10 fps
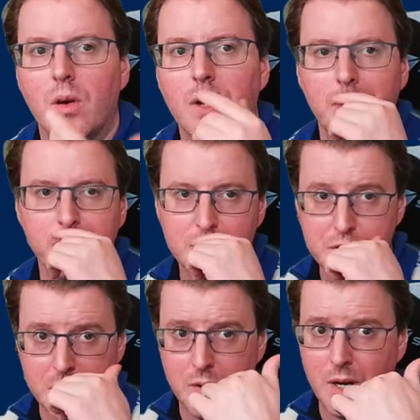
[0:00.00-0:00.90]
Okay,
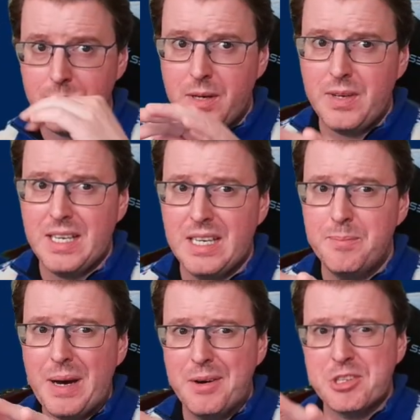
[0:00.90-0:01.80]
so I'm over here
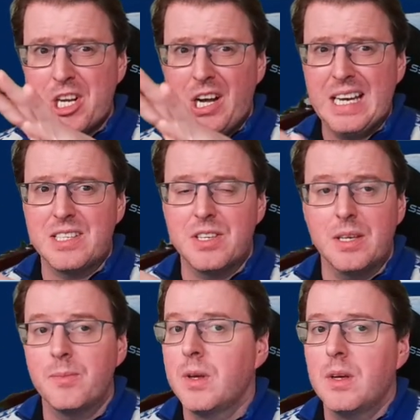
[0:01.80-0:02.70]
in PowerShell ISE.
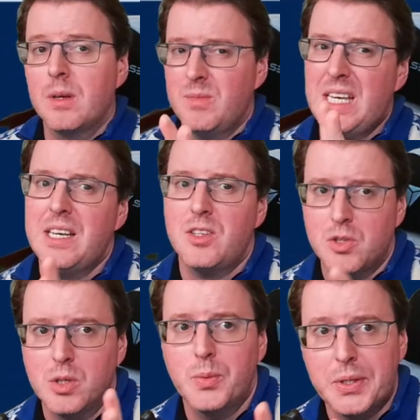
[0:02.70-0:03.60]
Yeah,
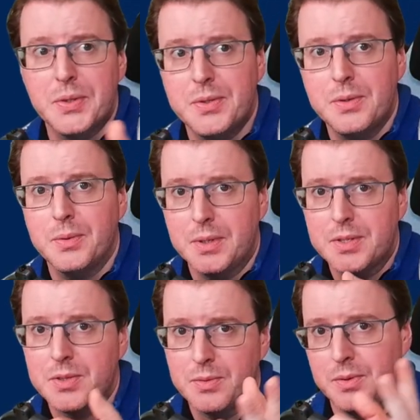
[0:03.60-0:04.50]
sure, we could do all
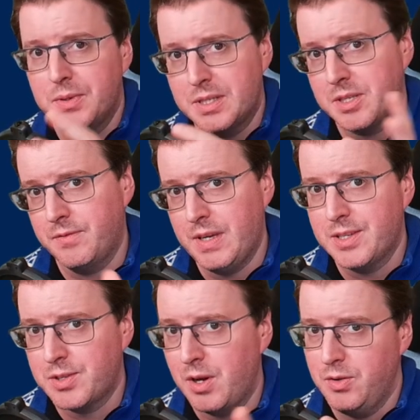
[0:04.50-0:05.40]
this through things like
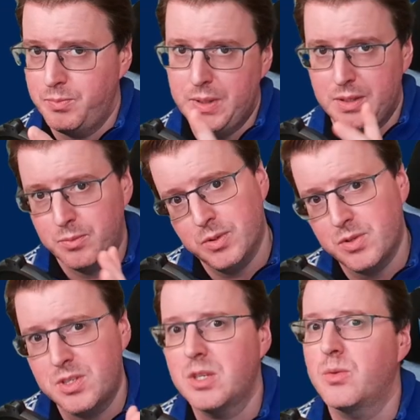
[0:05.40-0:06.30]
VS Code, but we'll
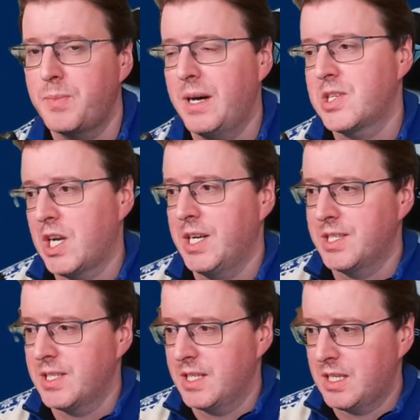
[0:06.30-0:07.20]
just stick with PowerShell
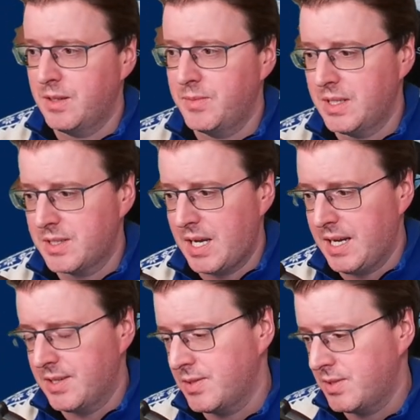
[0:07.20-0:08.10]
ISE to keep things
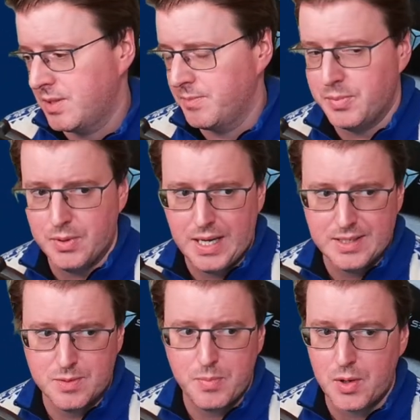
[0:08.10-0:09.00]
as simple
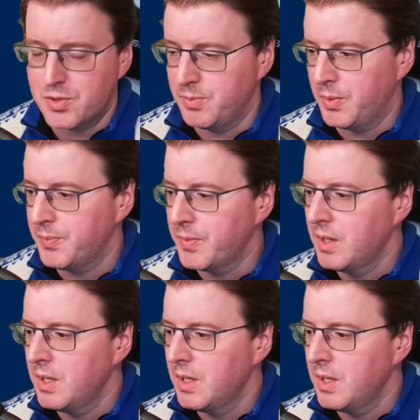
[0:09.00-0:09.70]
as possible.